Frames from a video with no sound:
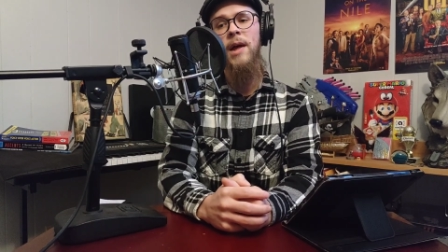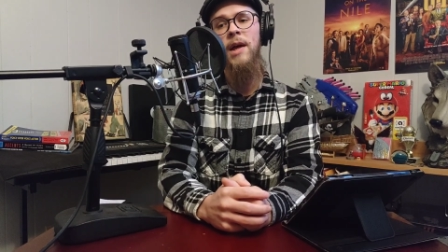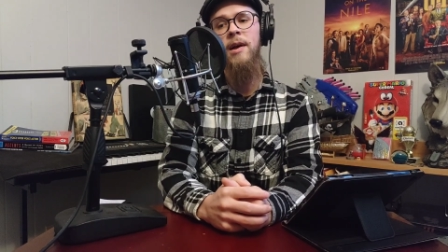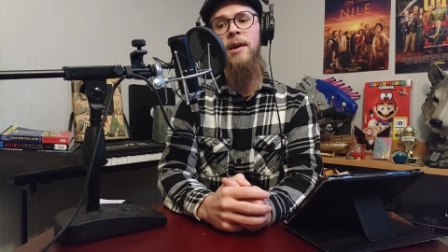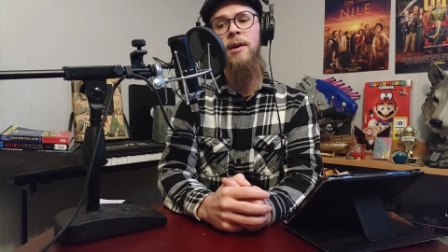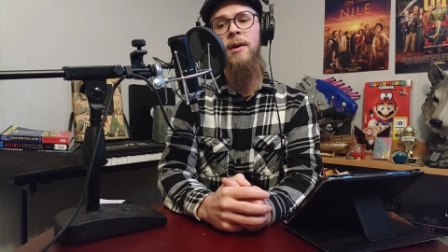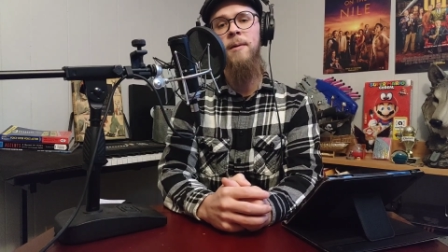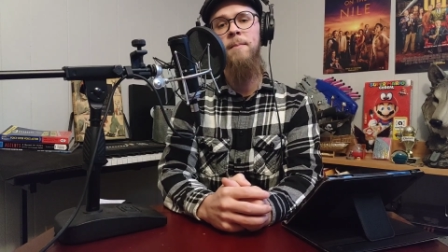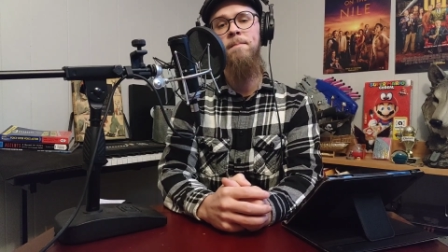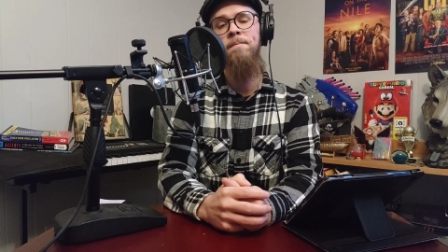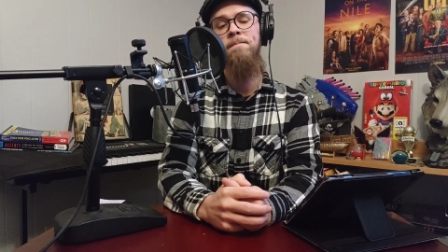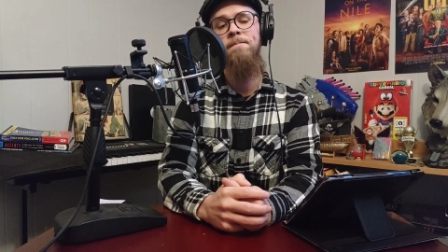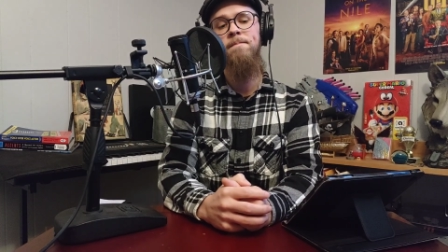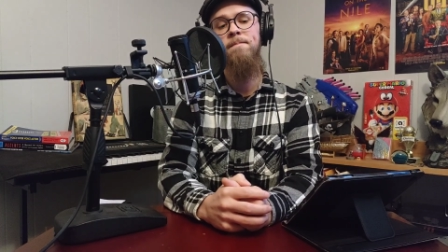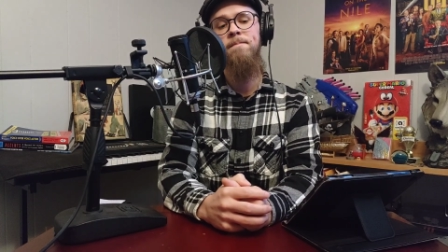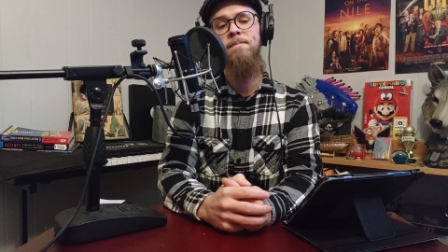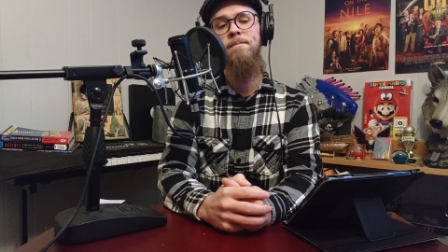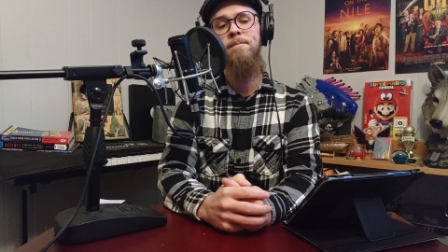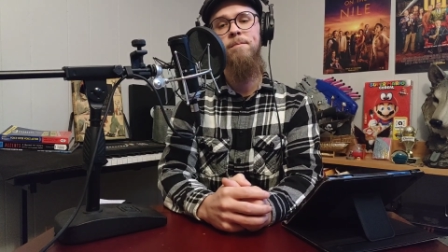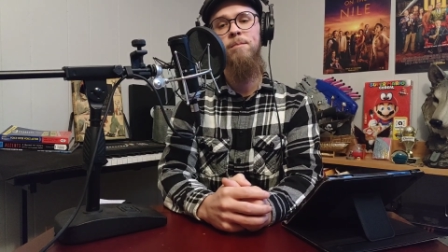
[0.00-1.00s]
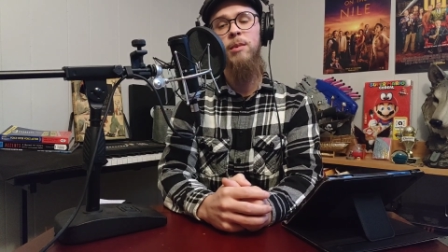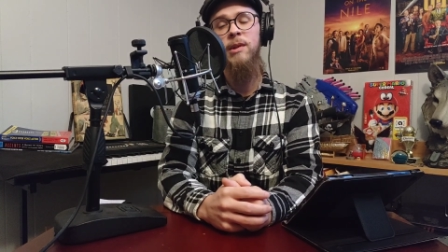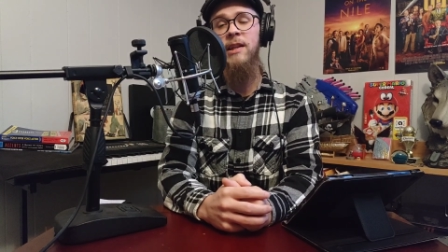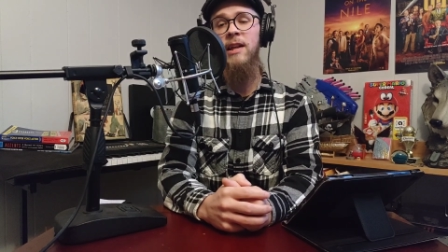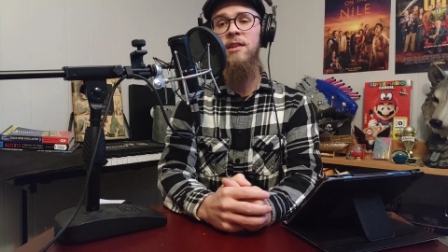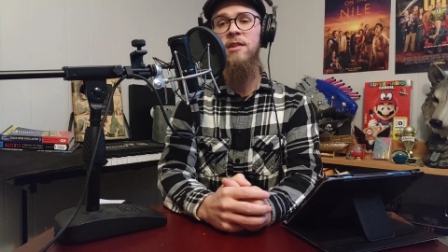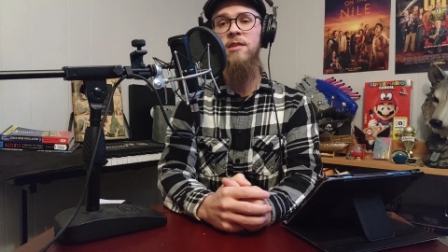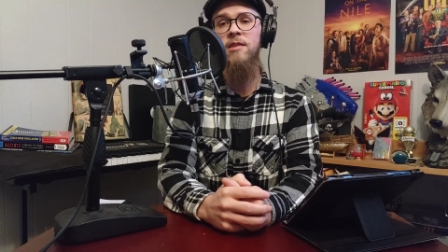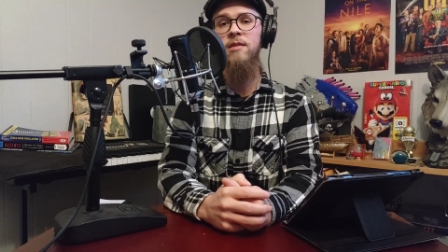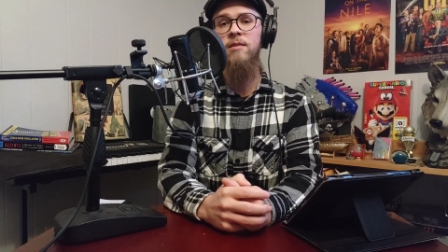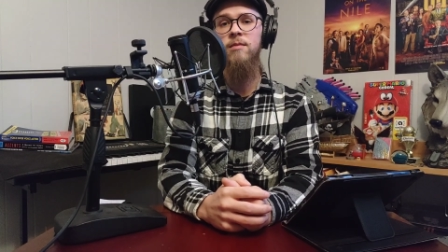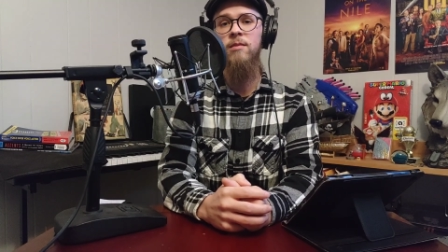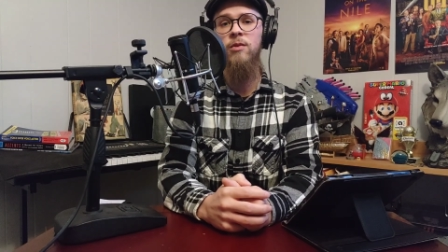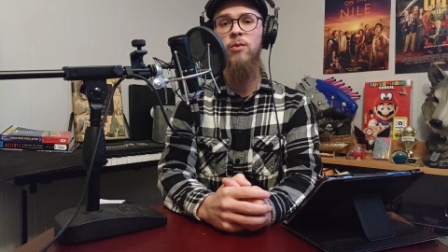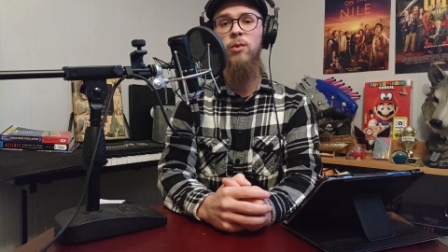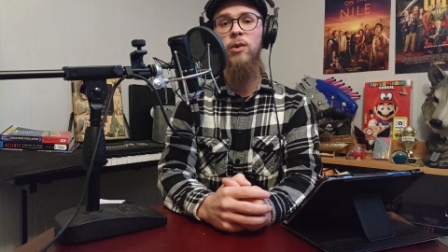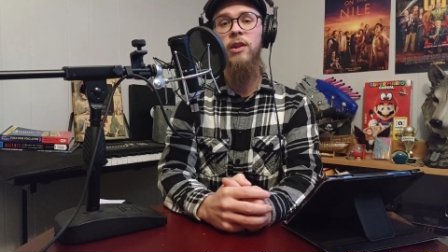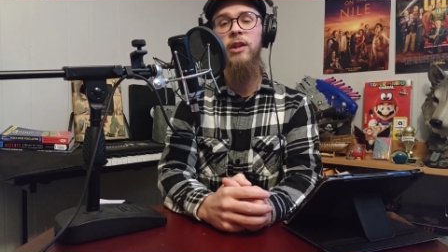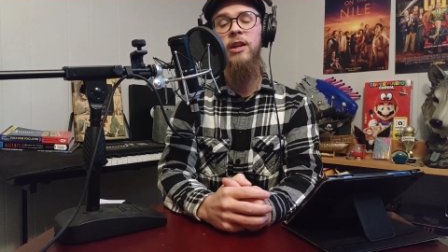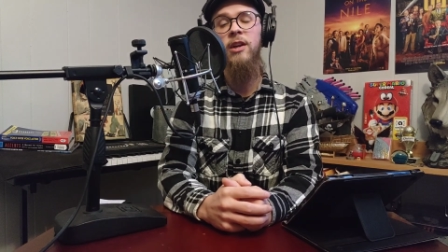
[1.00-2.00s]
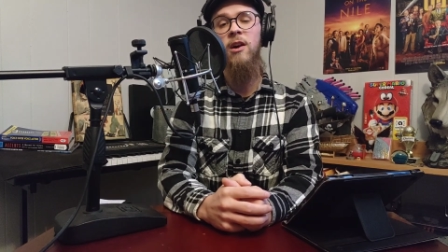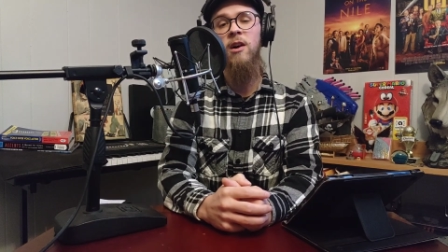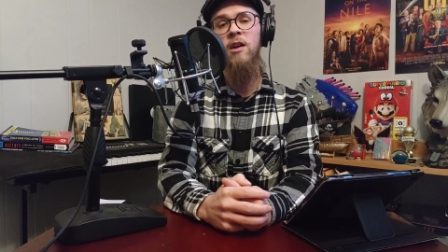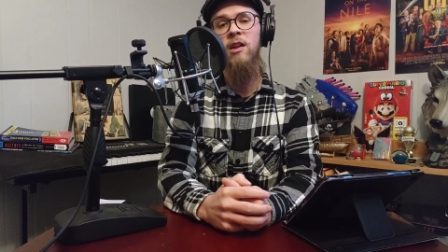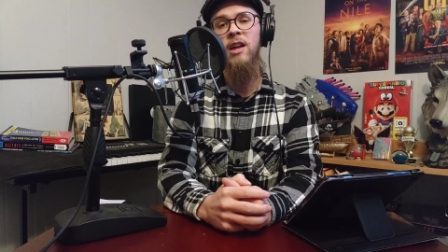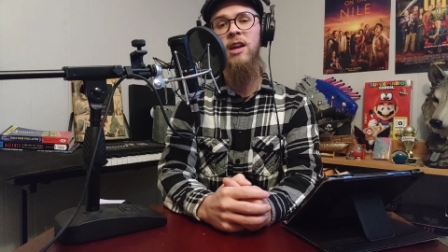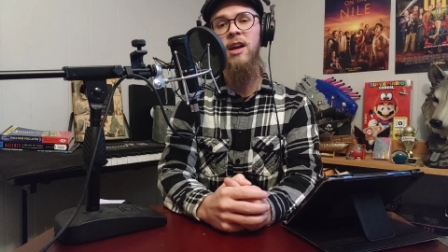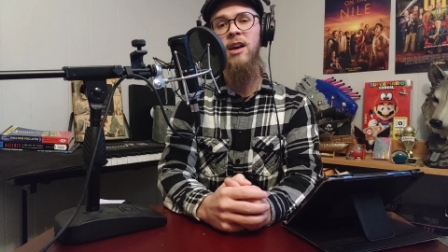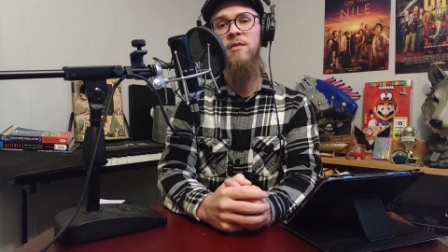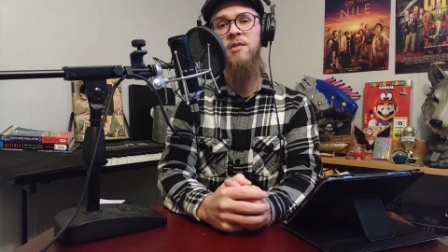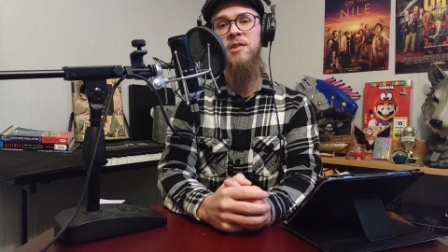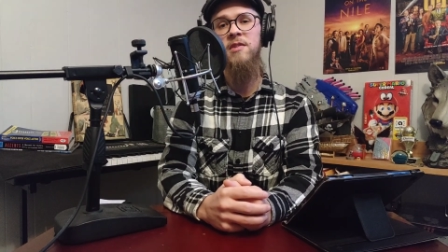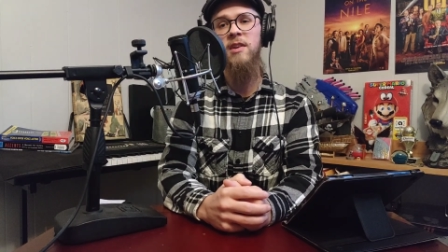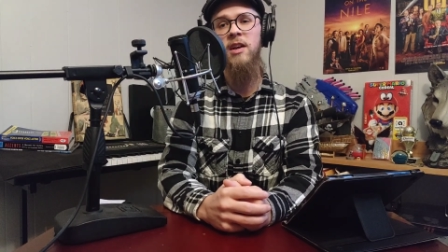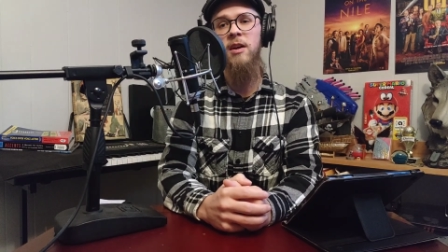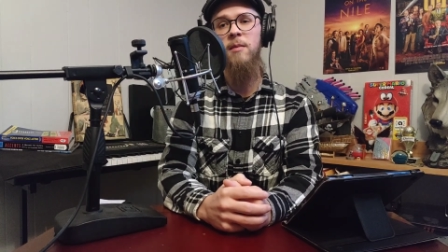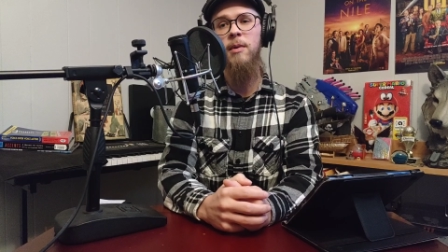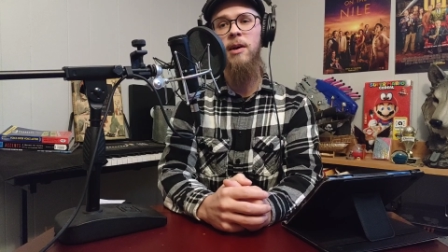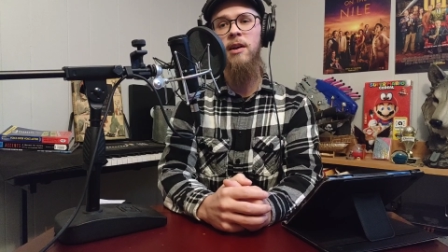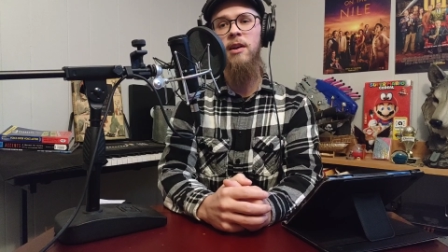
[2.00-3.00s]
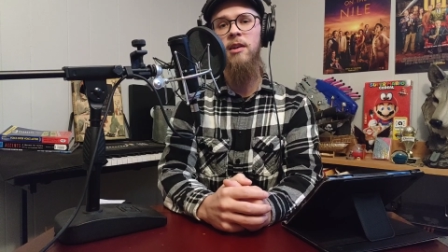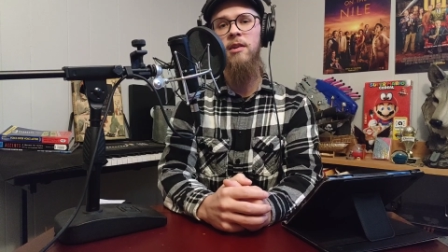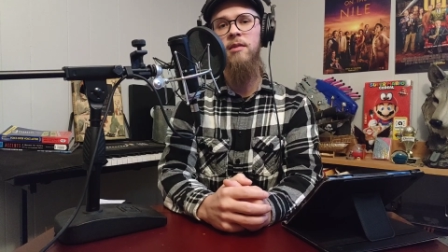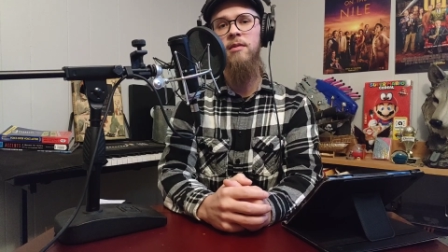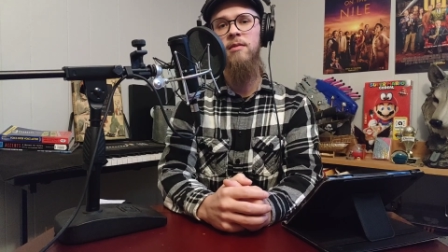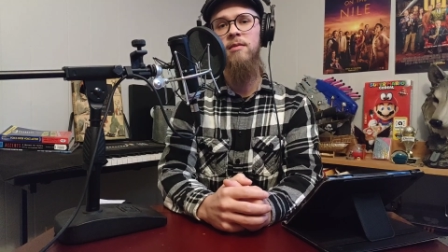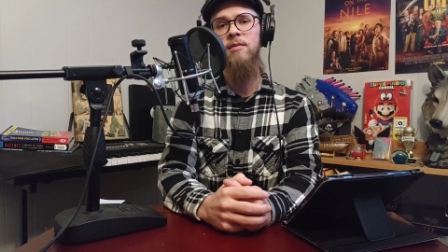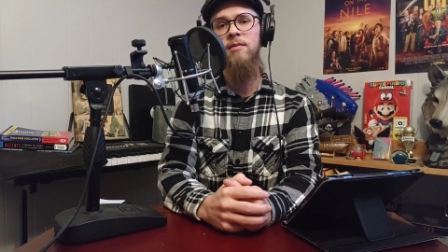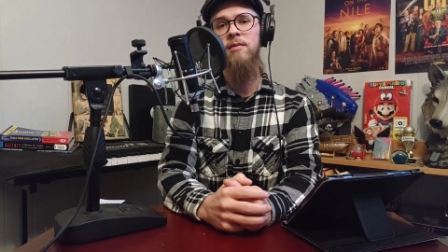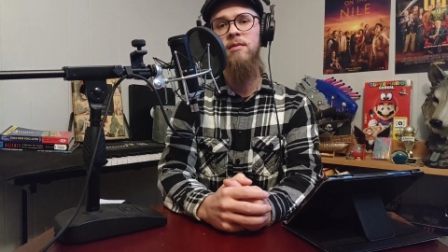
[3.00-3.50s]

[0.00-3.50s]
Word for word: Um, but that's really all I have to say about it.